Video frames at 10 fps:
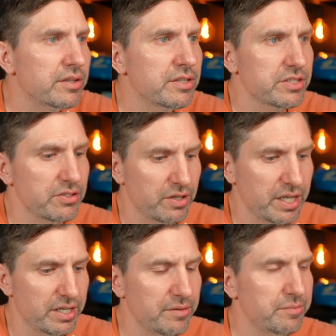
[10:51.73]
So you
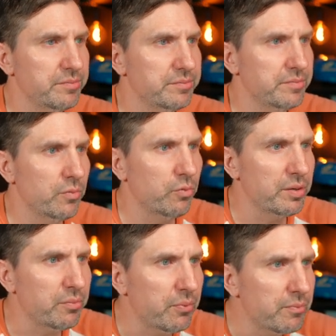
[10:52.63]
can,
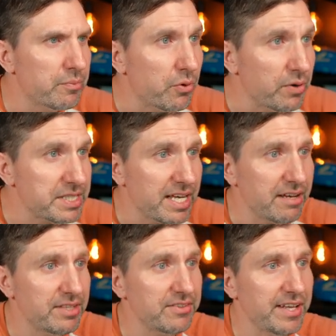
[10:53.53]
when points
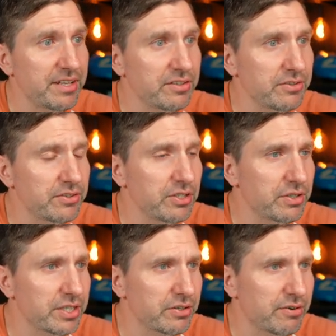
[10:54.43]
have these handles, you
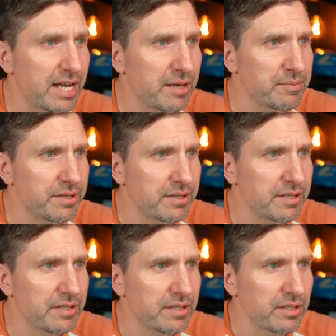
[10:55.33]
can grab
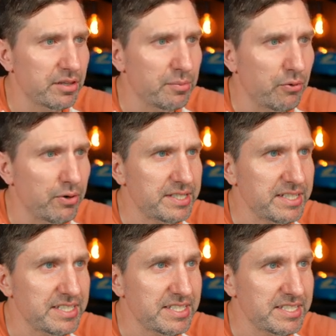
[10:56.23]
the point
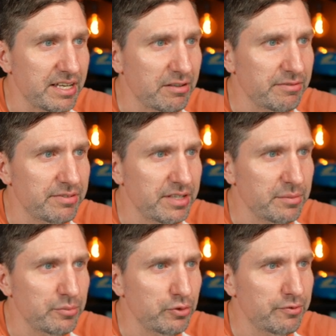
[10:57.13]
itself
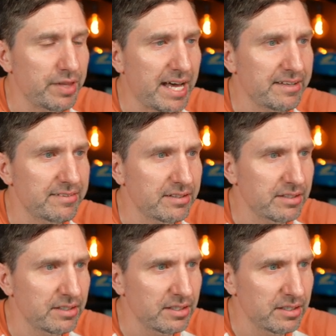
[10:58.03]
and move that.
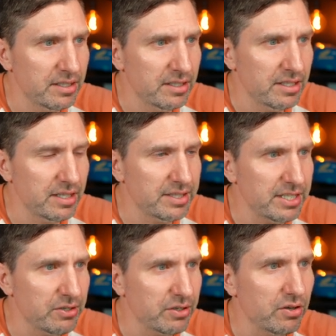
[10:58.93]
And then
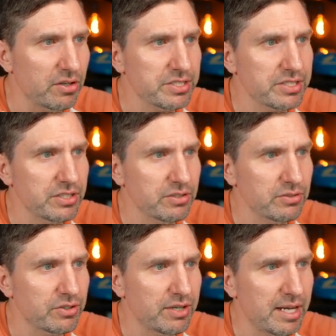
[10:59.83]
you can also
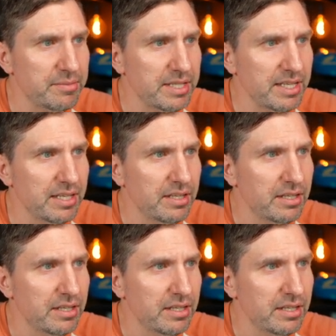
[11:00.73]
grab the